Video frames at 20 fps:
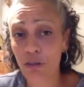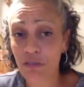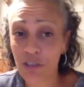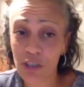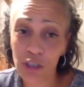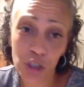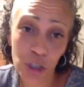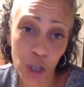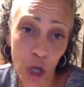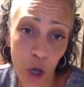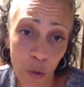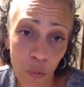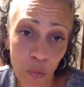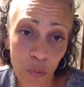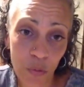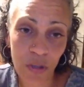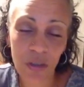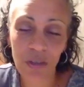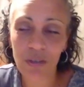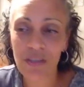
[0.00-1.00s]
or a
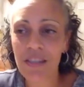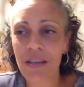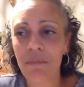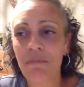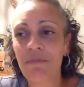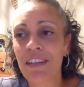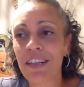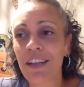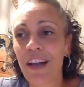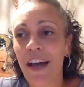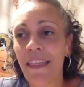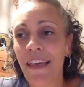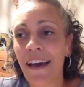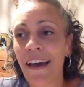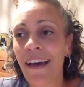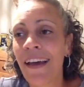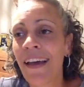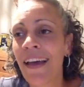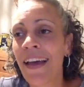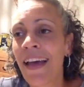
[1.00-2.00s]
joke or something like
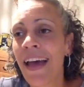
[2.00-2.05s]
that.